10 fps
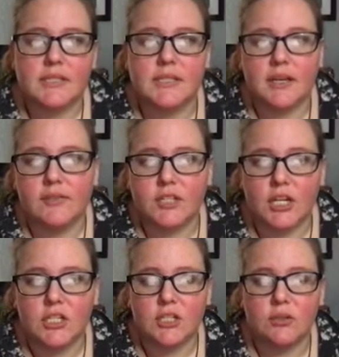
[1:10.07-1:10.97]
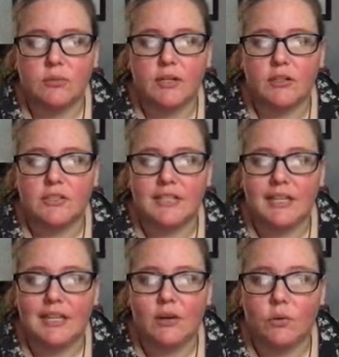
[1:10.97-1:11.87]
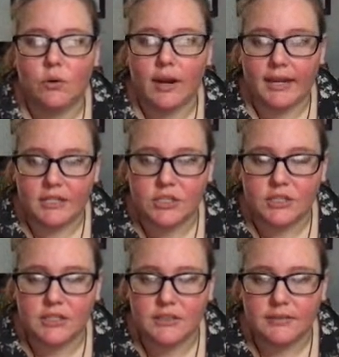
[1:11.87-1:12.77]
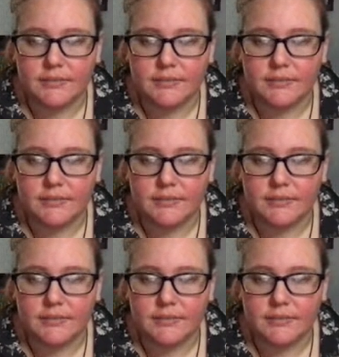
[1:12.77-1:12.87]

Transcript: of changing the reader's thinking or actions.